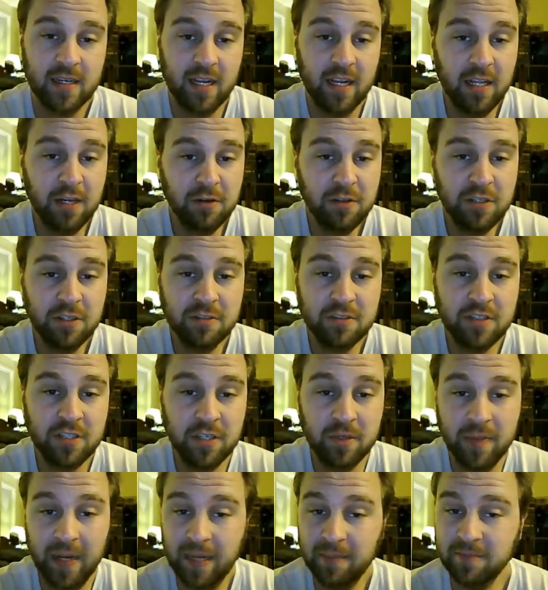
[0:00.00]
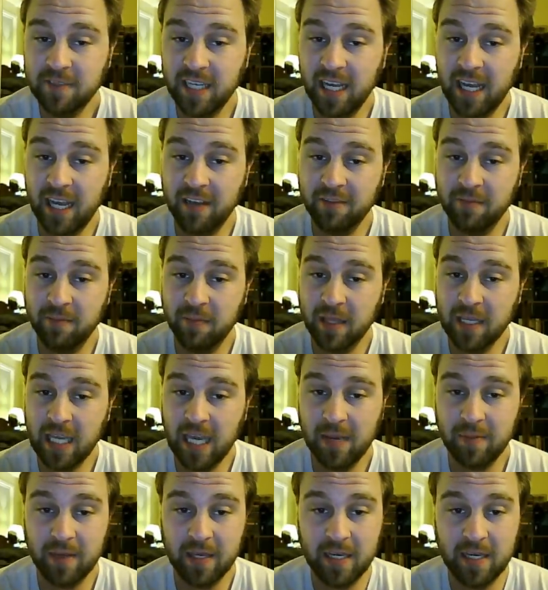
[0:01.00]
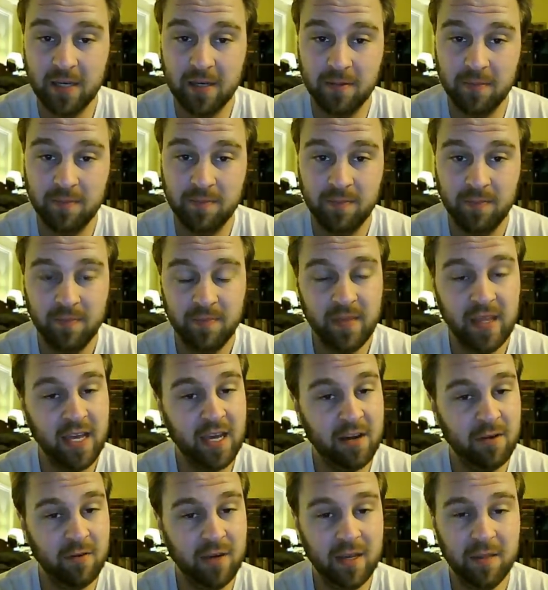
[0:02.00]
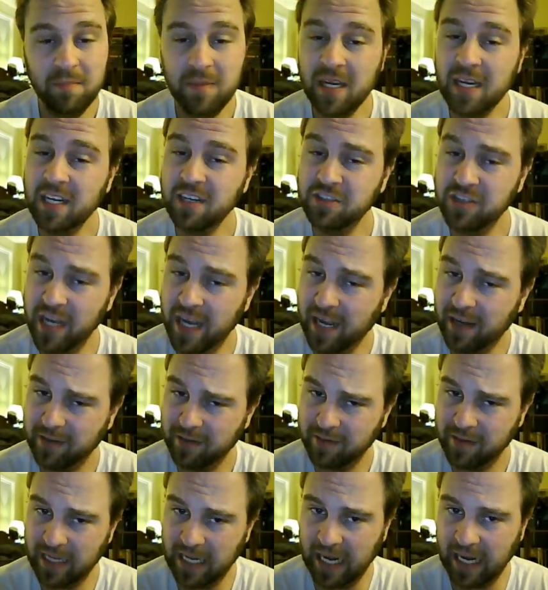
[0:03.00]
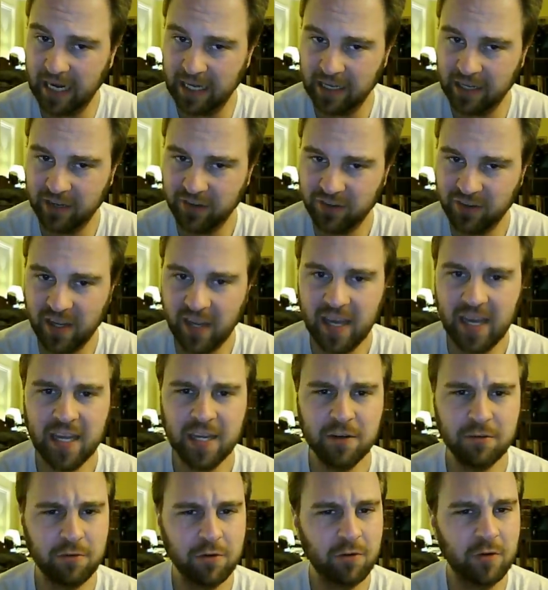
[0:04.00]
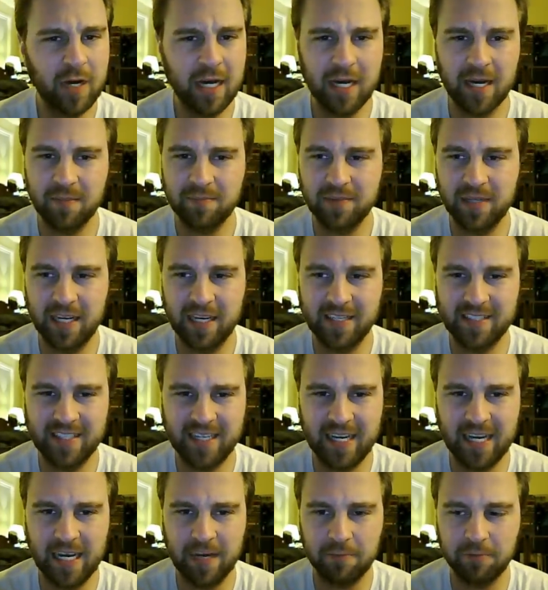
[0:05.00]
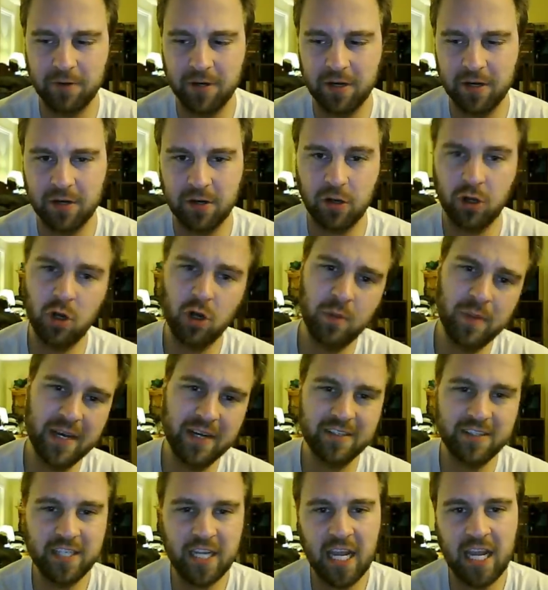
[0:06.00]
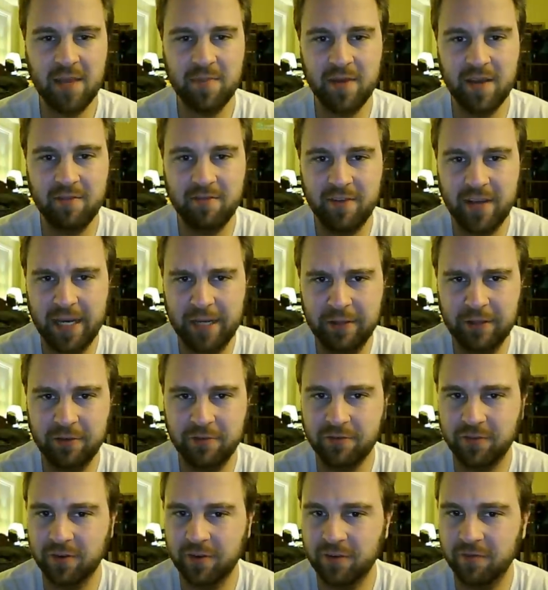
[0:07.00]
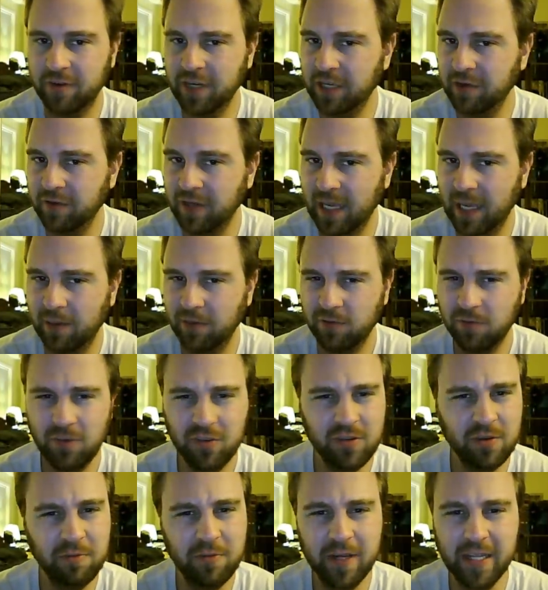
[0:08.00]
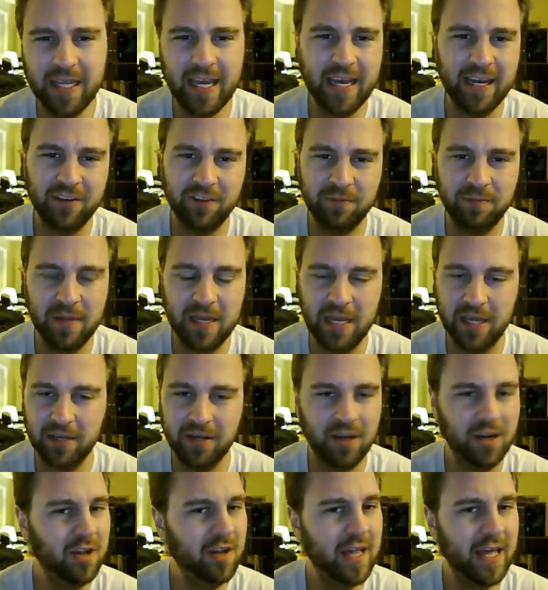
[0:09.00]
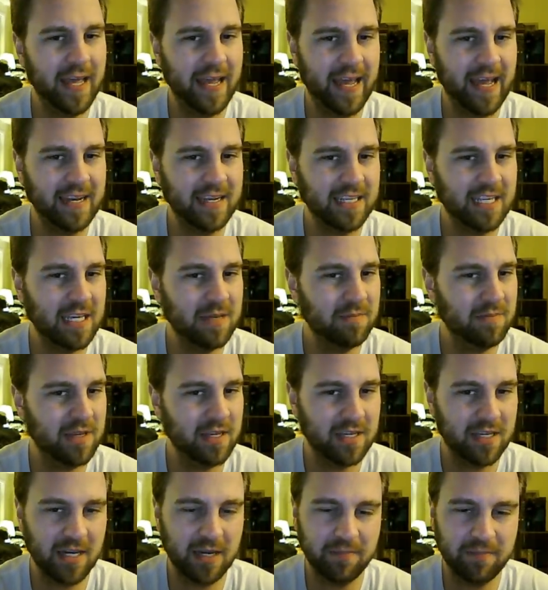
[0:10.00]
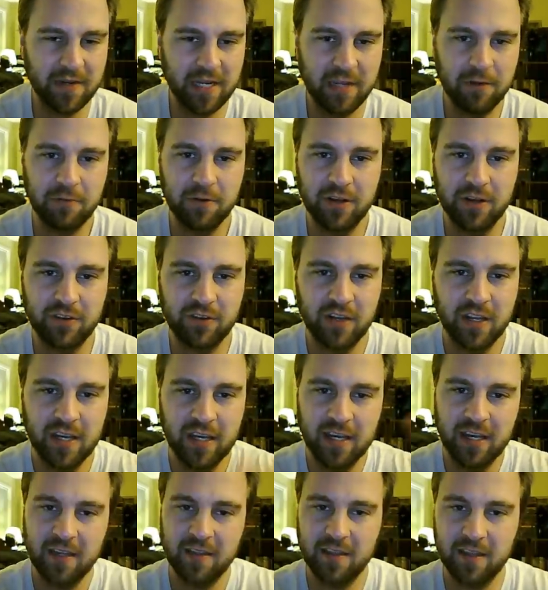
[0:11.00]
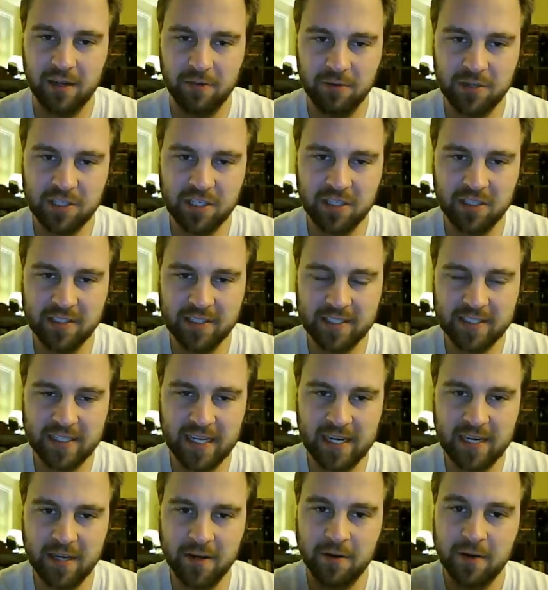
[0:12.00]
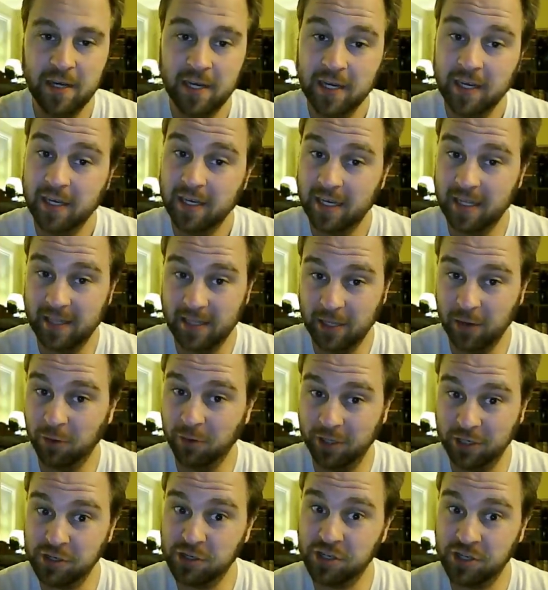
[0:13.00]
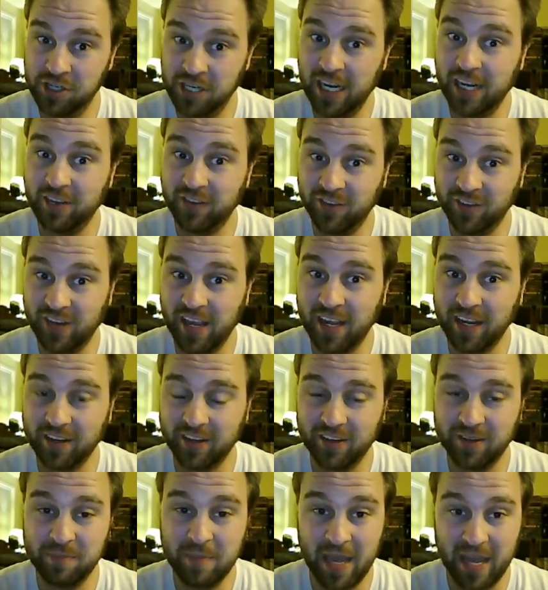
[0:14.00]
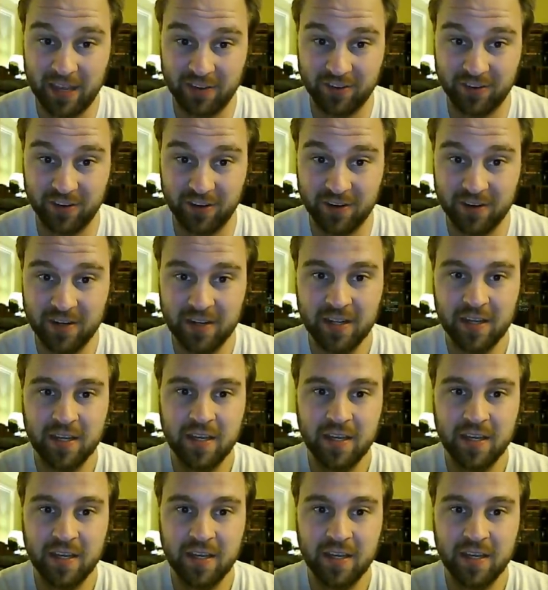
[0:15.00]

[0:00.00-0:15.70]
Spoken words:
Hello YouTube, I'm Ty from the Gaming Hound. Now, being a child of the 80s, I grew up in a time where home entertainment value for video games wasn't really at its peak. All I had to keep me company was the original Nintendo and the oldest shit Sega Master.